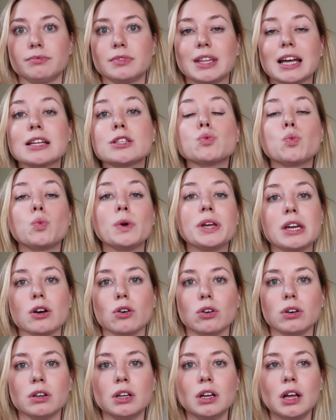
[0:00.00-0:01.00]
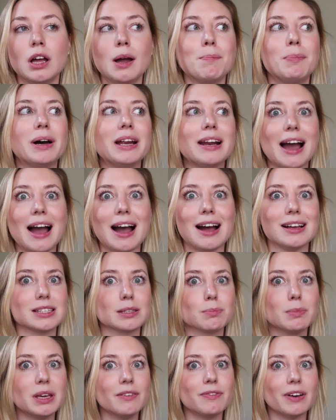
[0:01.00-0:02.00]
That's wheel. But
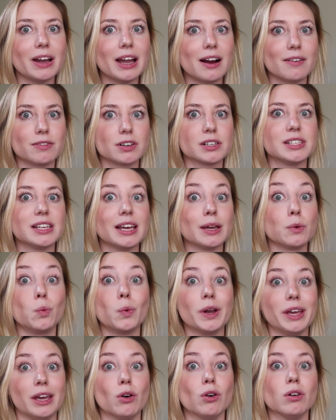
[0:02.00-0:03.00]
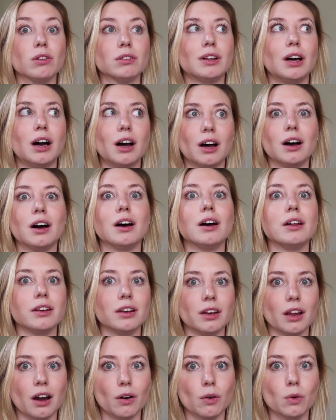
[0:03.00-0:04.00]
ask me if I ever say wheel.
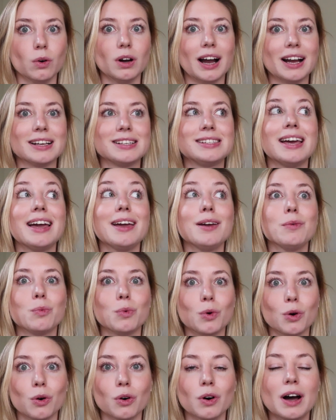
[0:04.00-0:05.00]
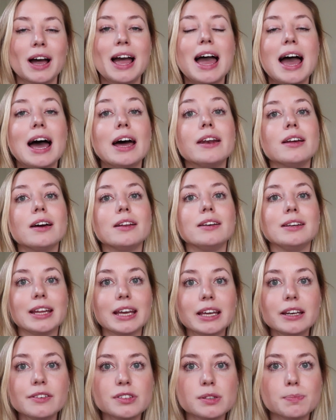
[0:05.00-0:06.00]
No, I say wool. And
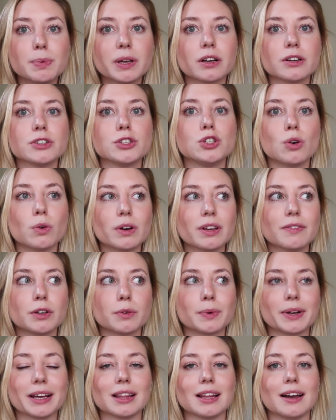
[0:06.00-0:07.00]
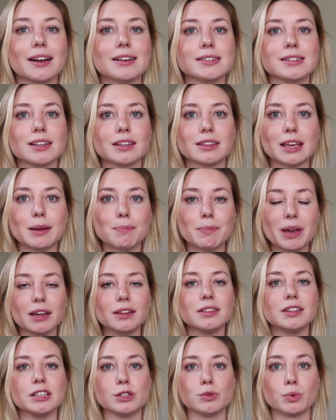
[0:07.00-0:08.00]
native speakers don't even realize that they
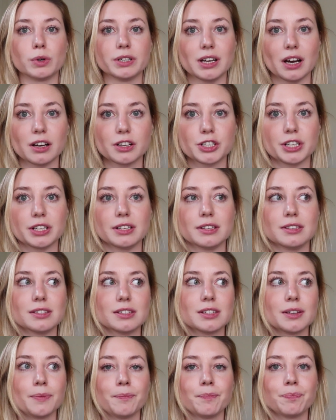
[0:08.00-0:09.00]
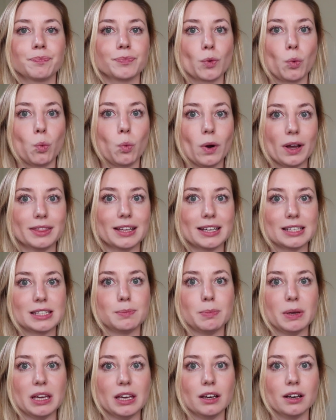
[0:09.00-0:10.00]
make these reductions when they
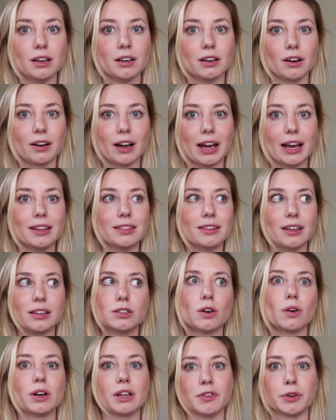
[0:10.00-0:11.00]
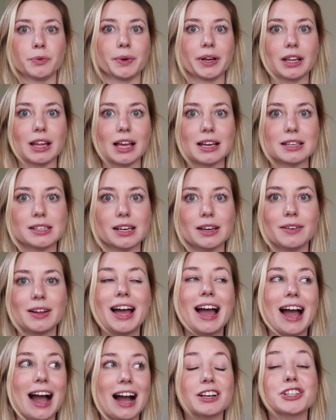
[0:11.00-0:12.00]
speak, okay? They don't even realize it.
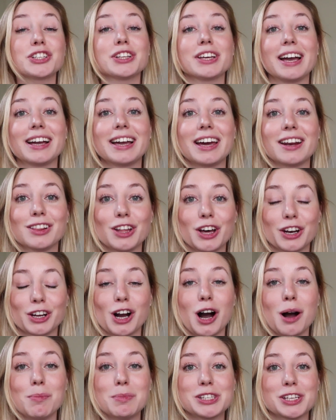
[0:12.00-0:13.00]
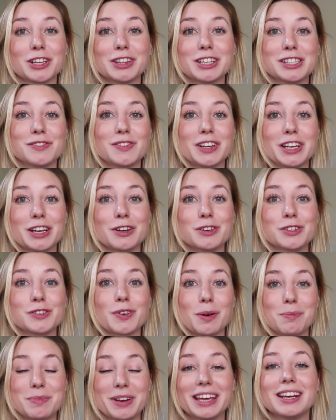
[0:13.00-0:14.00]
Actually, I get a lot of comments on these videos
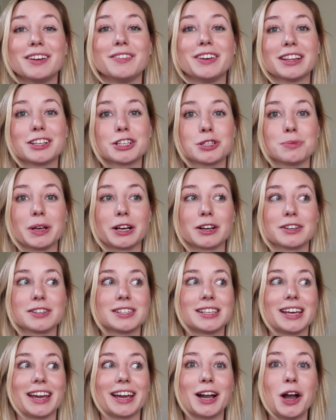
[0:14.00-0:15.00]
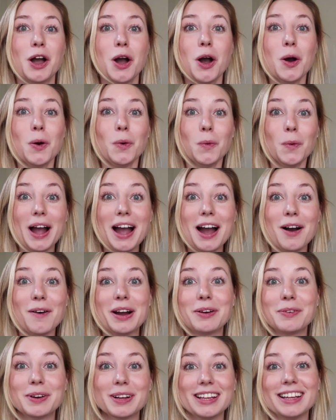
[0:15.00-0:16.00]
from native English speakers saying, wow,
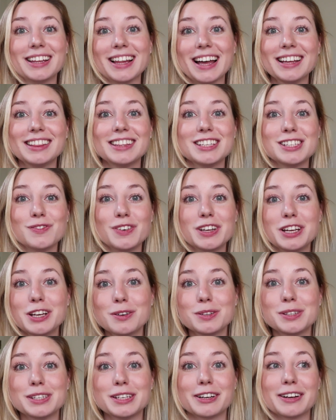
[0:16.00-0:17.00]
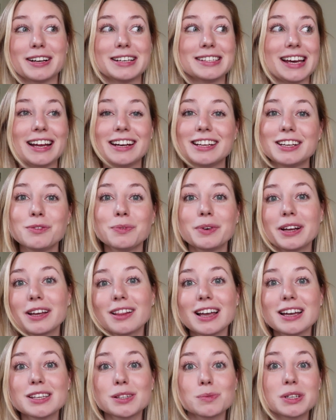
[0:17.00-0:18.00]
I really like this video series. I didn't
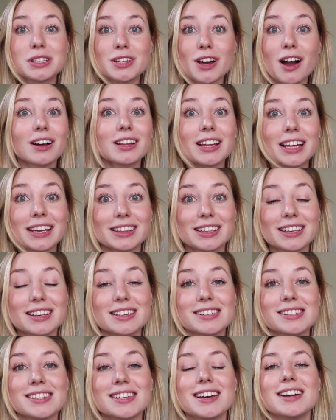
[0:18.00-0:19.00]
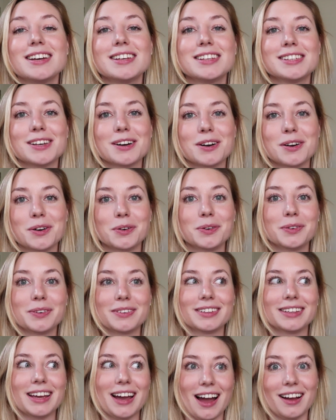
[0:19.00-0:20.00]
realize we talk like this. So
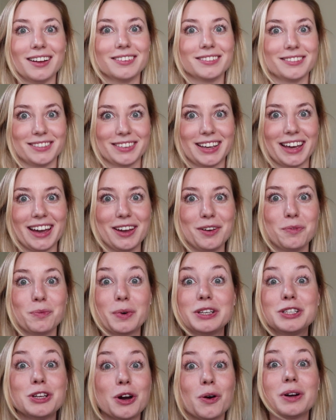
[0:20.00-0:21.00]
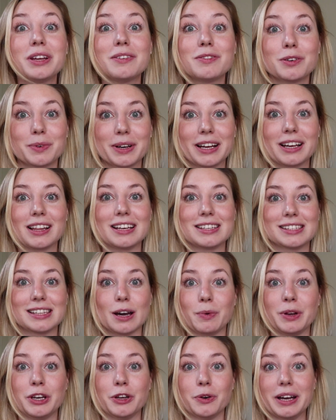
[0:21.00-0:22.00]
yeah, okay? We don't even realize
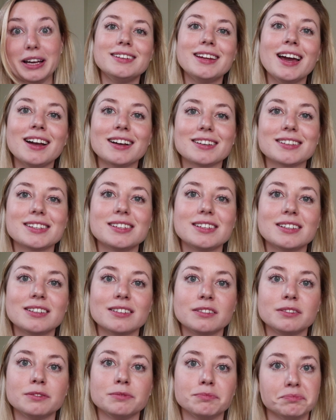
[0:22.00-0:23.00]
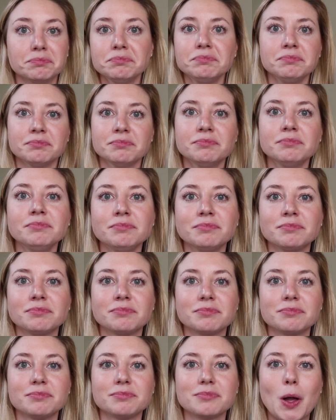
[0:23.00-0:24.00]
that we do it. Next,
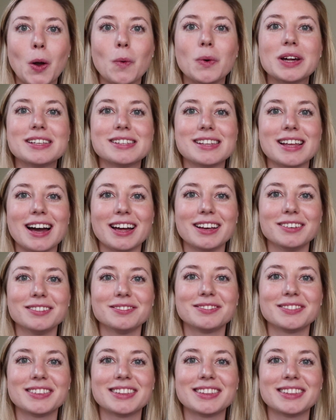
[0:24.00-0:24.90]
what is that?